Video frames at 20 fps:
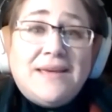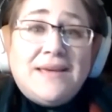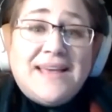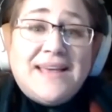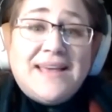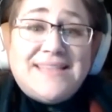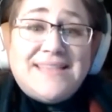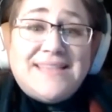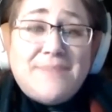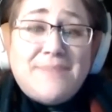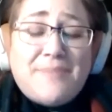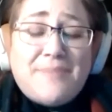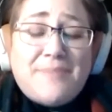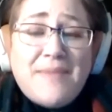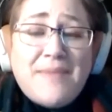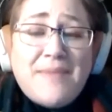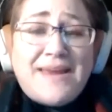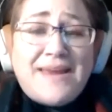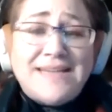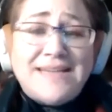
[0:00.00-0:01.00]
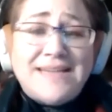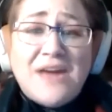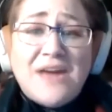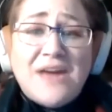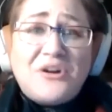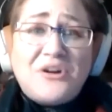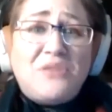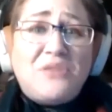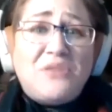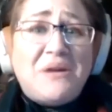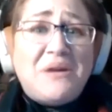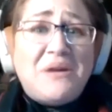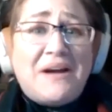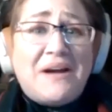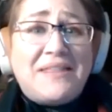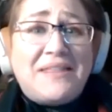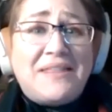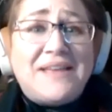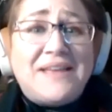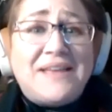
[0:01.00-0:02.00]
Some people make an entire career
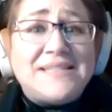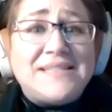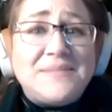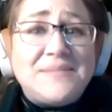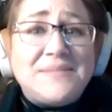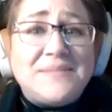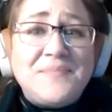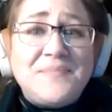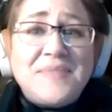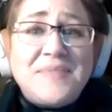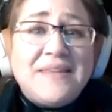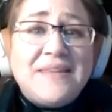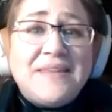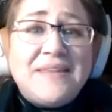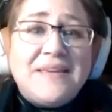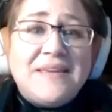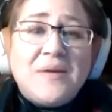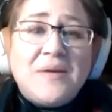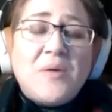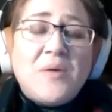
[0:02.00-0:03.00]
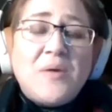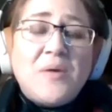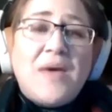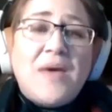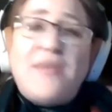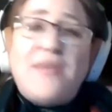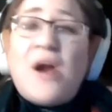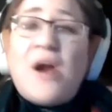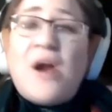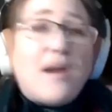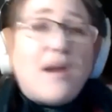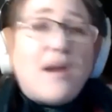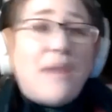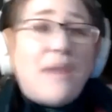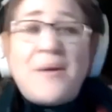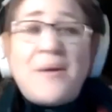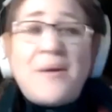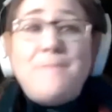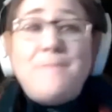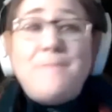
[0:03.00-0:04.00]
out of this. And there are
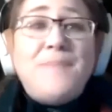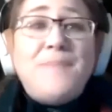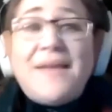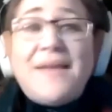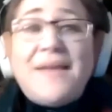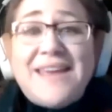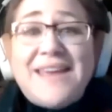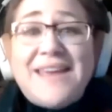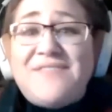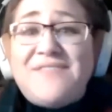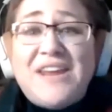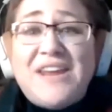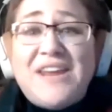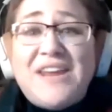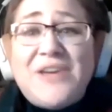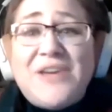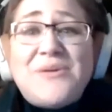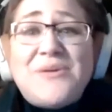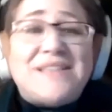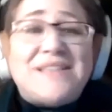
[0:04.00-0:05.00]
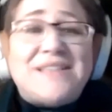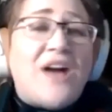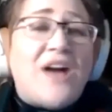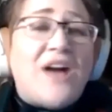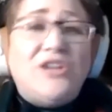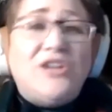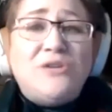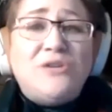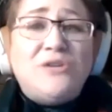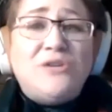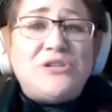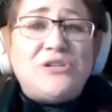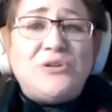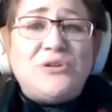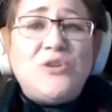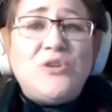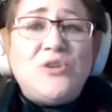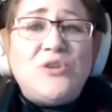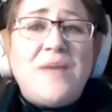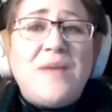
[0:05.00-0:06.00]
about 1 million videos on
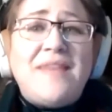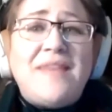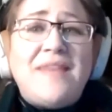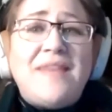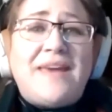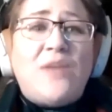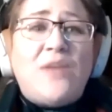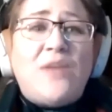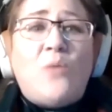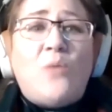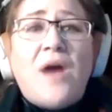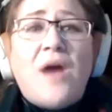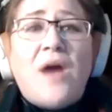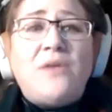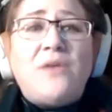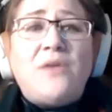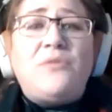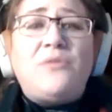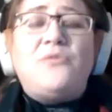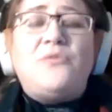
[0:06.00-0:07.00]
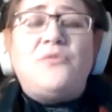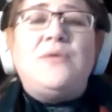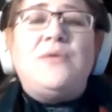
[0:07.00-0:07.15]
YouTube that can walk you through